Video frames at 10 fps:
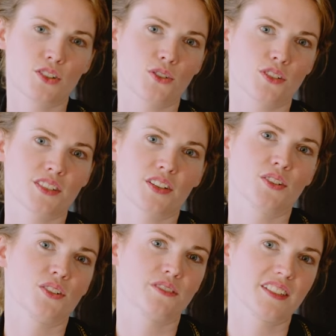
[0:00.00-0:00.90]

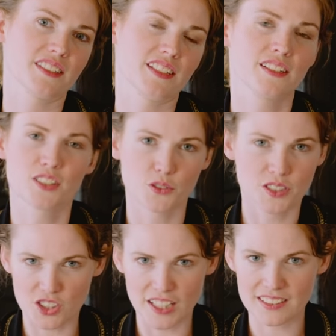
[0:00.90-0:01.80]
Curacao obviously
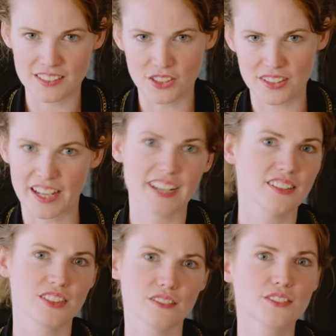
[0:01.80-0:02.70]
originated on the
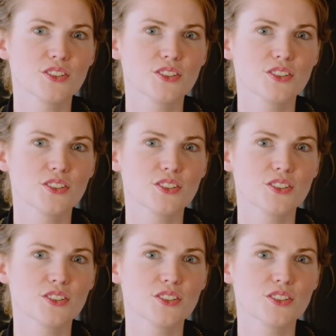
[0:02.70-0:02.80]
island of